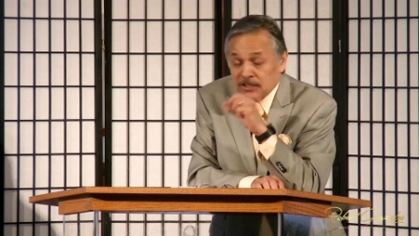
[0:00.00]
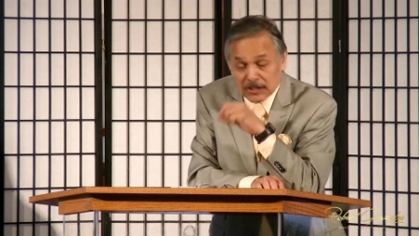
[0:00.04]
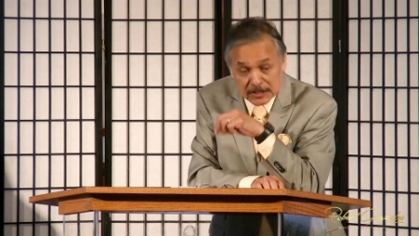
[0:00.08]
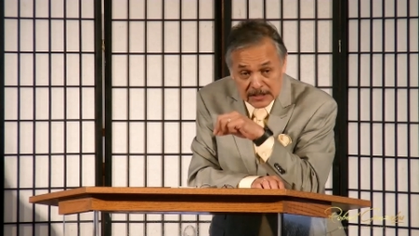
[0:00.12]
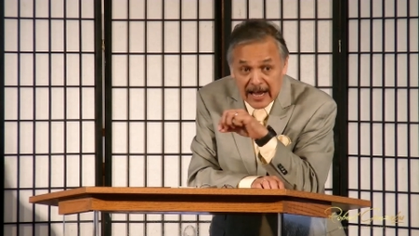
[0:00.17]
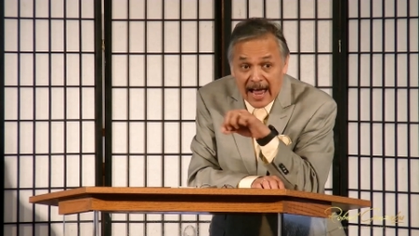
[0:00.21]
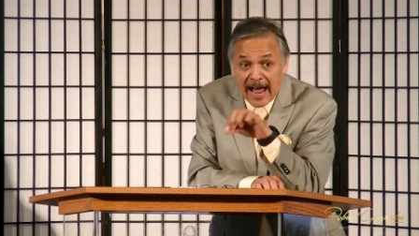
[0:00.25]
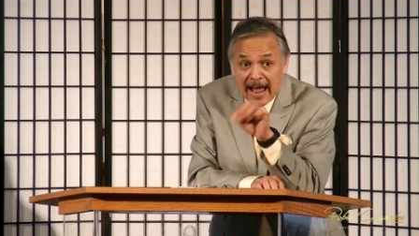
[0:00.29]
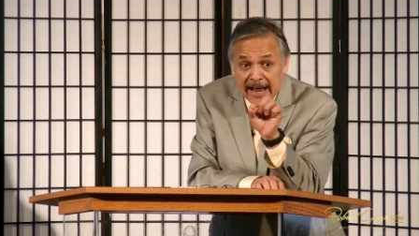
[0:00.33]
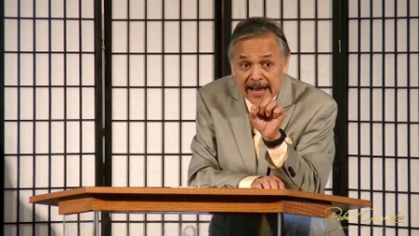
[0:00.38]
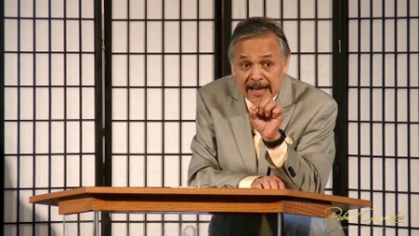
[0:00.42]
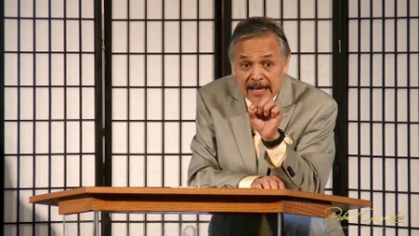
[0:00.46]

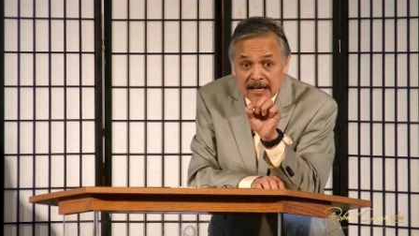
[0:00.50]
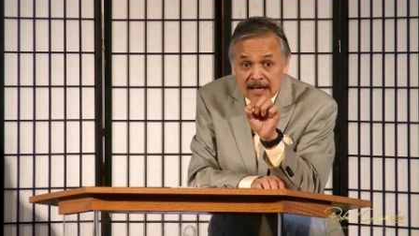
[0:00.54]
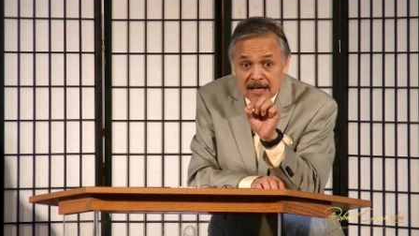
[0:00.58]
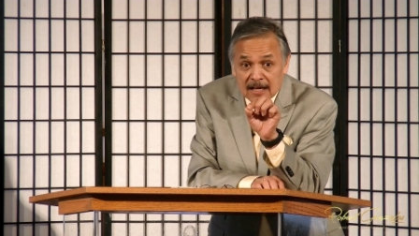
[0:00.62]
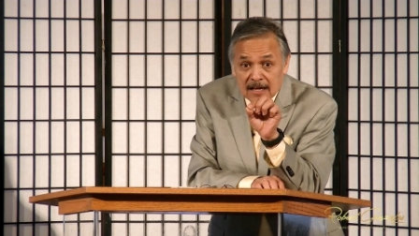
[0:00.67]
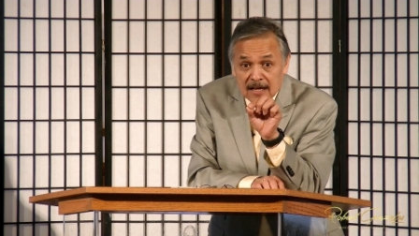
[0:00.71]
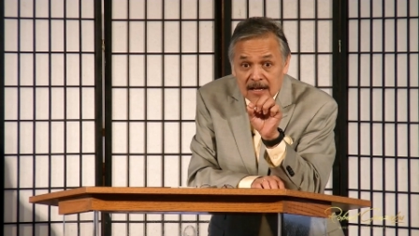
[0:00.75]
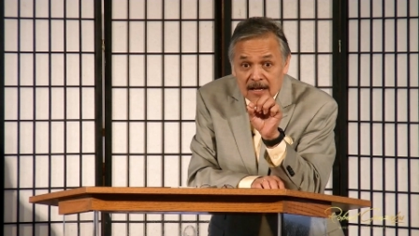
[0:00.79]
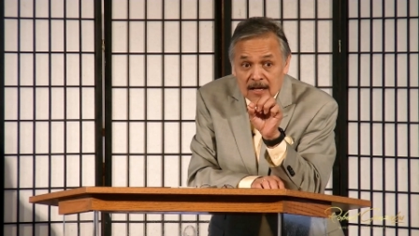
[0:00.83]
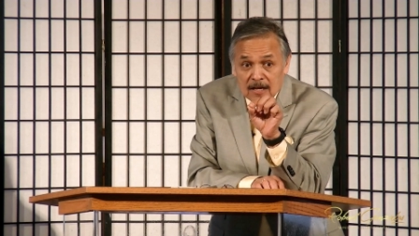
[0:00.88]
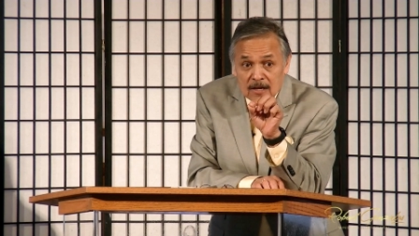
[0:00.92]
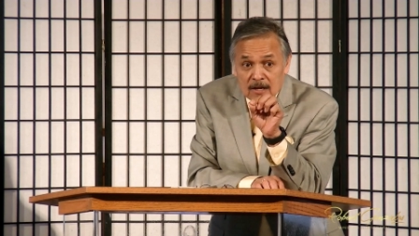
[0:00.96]
today
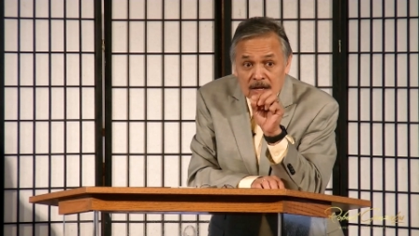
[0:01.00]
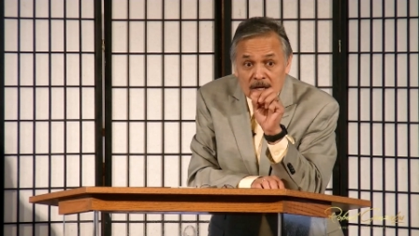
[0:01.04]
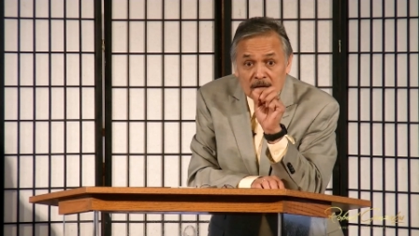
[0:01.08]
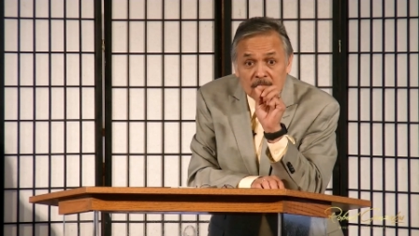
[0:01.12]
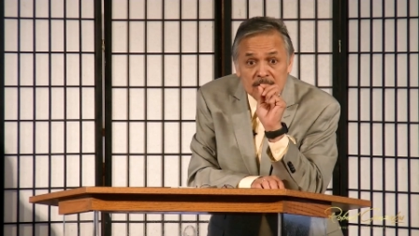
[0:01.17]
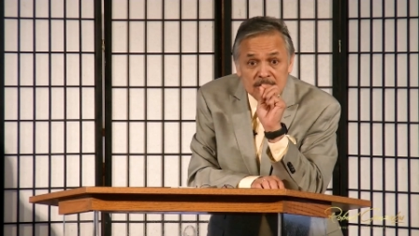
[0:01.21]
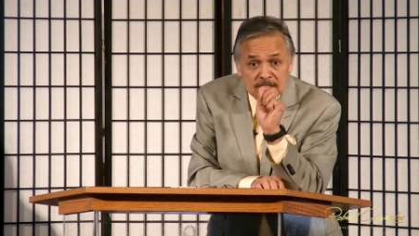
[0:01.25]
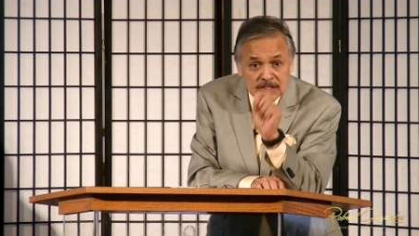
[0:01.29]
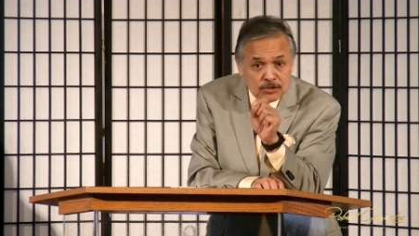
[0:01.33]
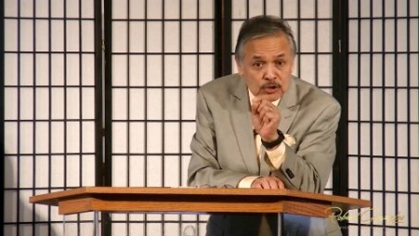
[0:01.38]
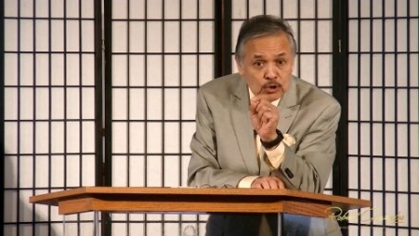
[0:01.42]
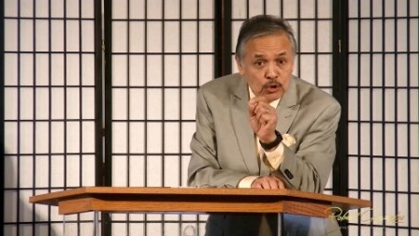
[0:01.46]

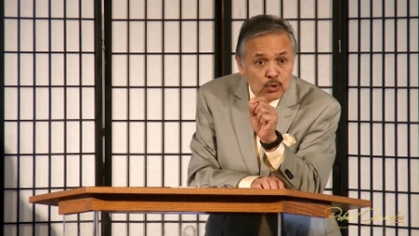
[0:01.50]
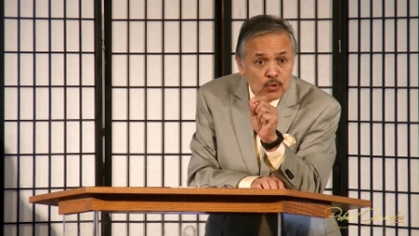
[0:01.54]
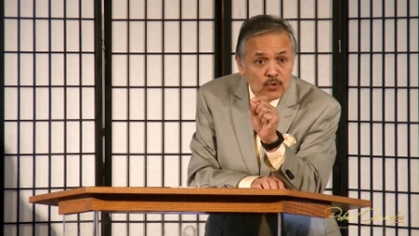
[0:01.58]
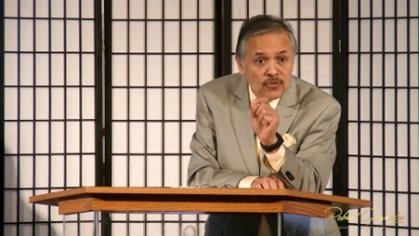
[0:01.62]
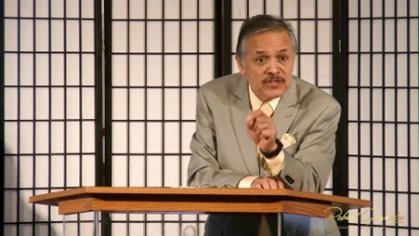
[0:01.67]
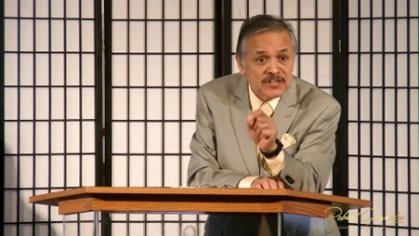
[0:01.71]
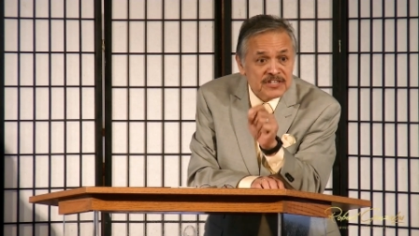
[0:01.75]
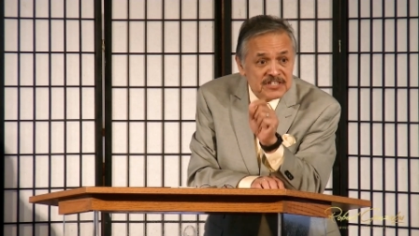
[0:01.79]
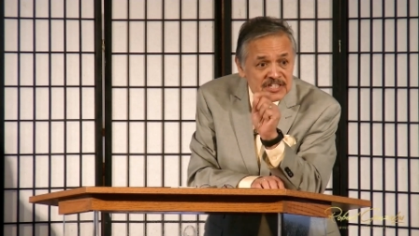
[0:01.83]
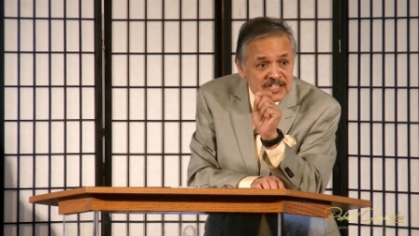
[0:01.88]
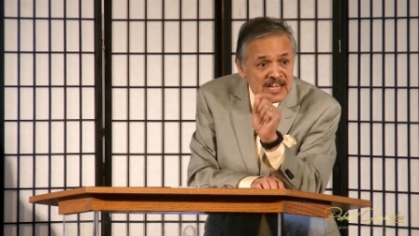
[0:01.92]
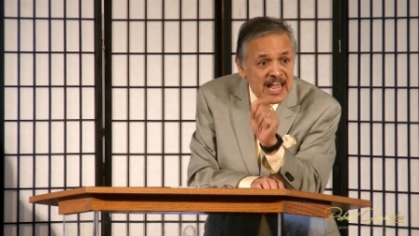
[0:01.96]
do
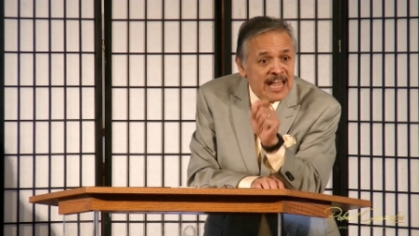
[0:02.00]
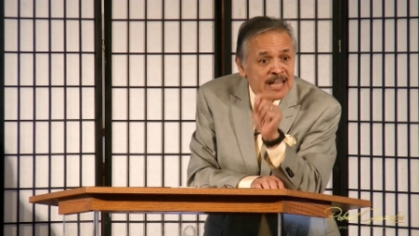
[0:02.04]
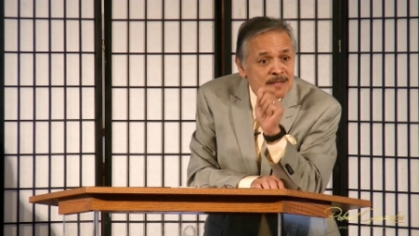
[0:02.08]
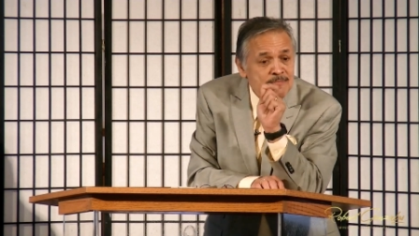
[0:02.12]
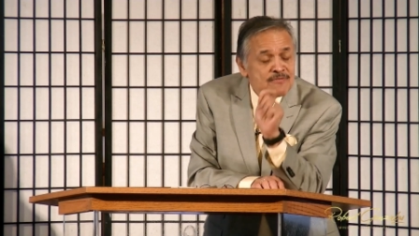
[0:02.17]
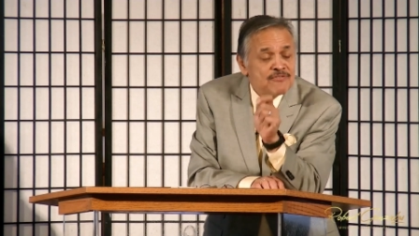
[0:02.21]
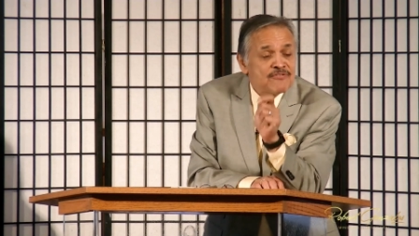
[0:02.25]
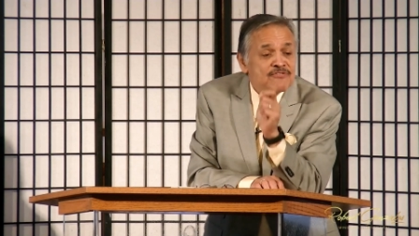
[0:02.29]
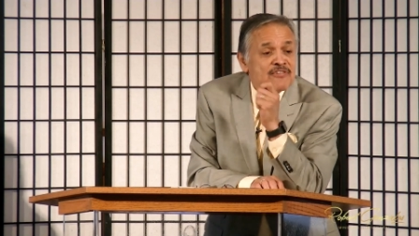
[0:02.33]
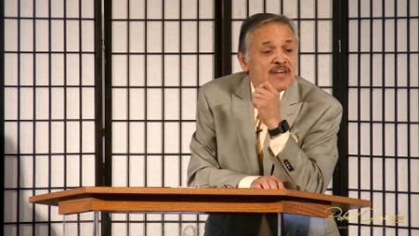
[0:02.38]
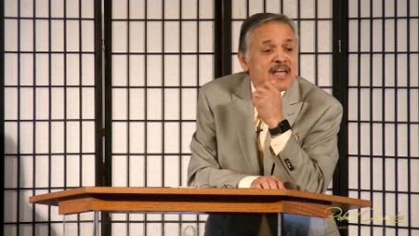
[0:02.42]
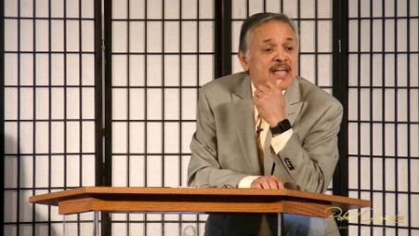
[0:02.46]
the same
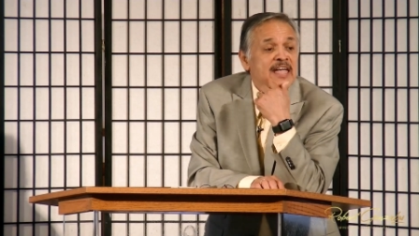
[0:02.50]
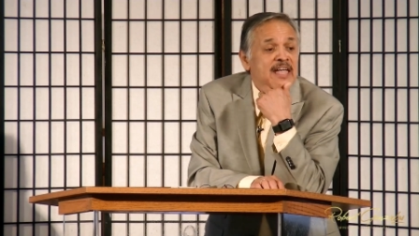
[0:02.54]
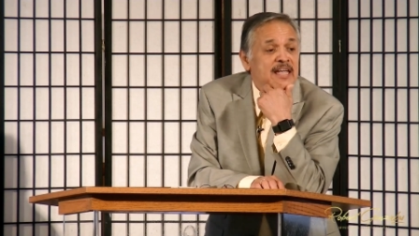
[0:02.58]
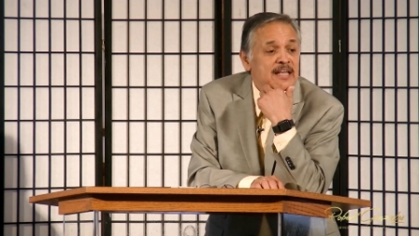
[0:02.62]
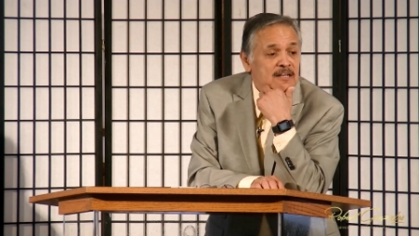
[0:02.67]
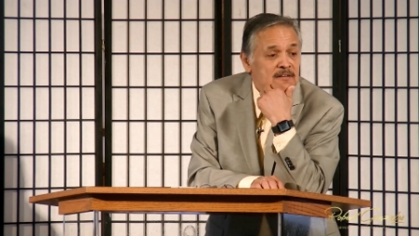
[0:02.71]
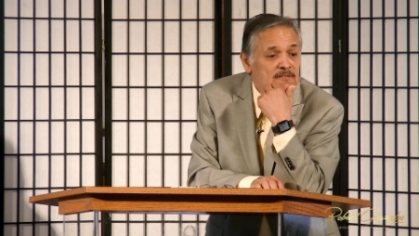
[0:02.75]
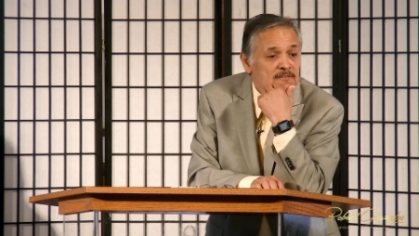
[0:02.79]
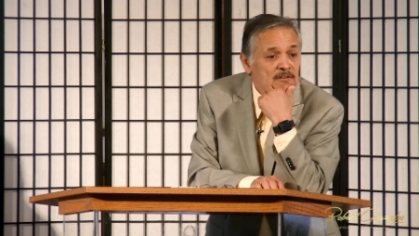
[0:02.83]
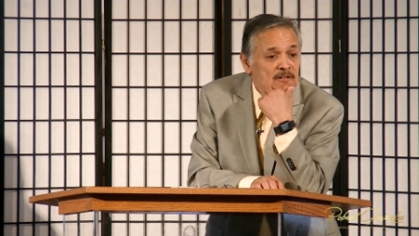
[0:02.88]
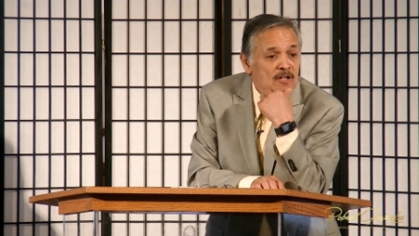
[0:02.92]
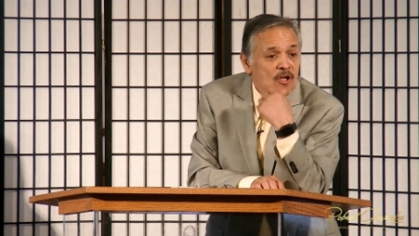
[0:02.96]

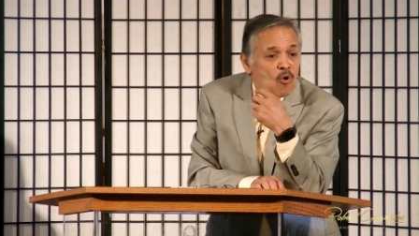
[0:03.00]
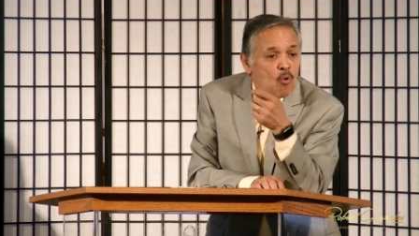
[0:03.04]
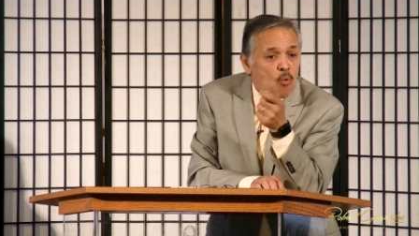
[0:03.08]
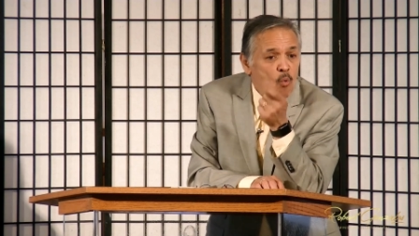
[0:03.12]
thing?